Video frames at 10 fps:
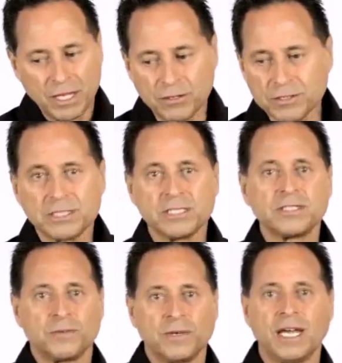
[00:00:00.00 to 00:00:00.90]

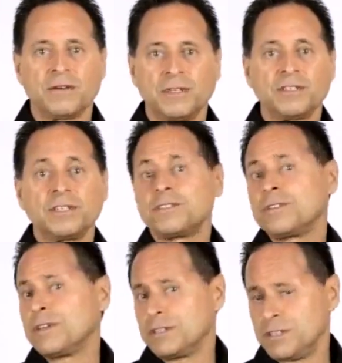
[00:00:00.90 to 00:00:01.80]
illnesses and what have you, and
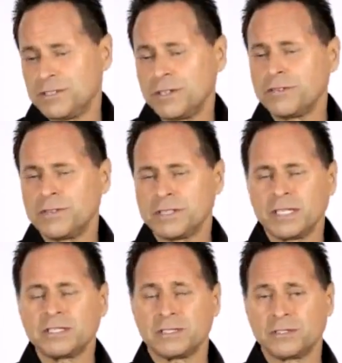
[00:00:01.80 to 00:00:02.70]
degenerative
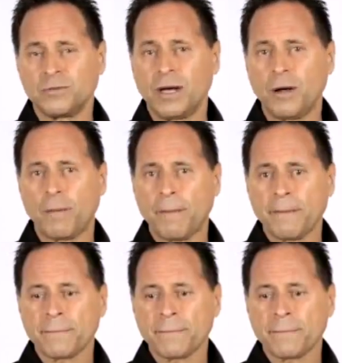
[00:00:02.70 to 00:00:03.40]
diseases as well.